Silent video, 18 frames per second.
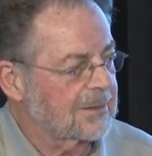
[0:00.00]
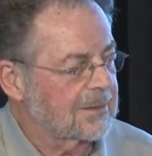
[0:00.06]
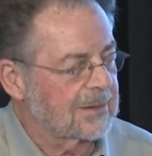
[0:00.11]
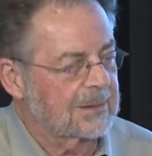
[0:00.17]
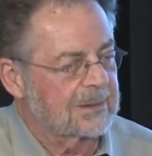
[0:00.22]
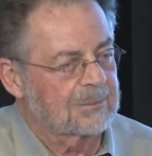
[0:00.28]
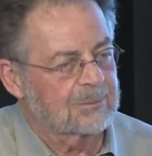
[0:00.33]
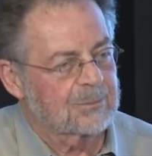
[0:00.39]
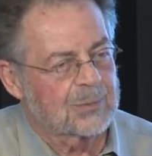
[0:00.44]

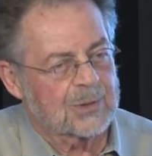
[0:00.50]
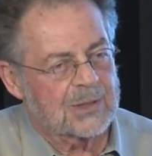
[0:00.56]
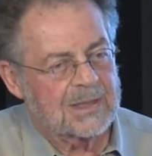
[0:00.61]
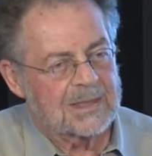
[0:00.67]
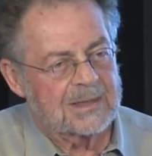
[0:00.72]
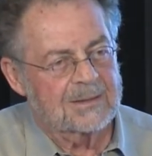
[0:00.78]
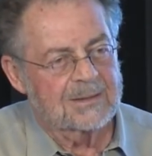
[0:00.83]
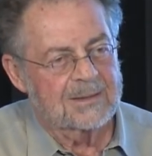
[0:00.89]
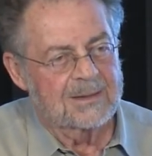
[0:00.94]
in
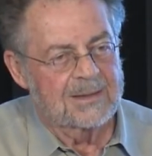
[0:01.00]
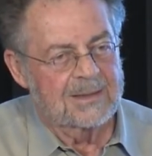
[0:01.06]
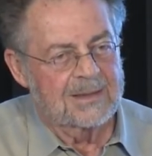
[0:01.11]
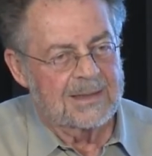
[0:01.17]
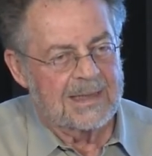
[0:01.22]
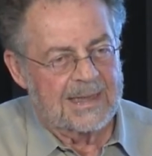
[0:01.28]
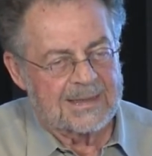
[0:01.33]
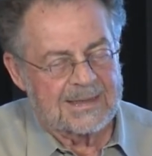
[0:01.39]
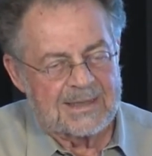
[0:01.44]
putting
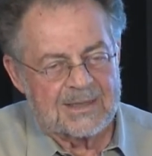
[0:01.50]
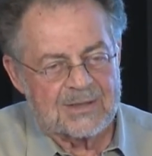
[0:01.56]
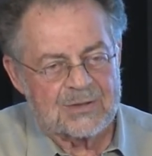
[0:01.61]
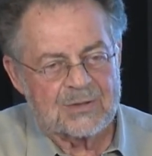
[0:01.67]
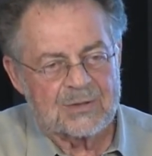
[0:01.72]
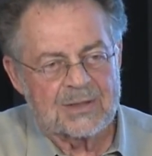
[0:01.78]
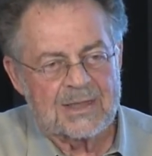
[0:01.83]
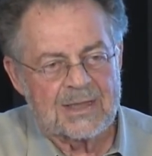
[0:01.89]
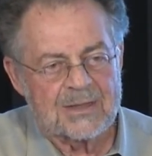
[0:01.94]
ideas
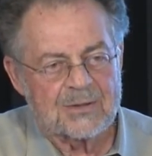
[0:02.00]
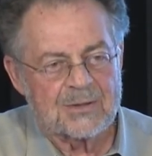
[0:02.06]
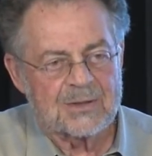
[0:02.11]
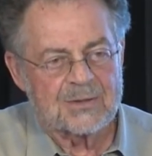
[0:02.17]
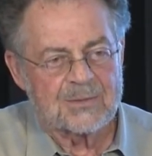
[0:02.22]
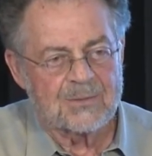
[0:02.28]
together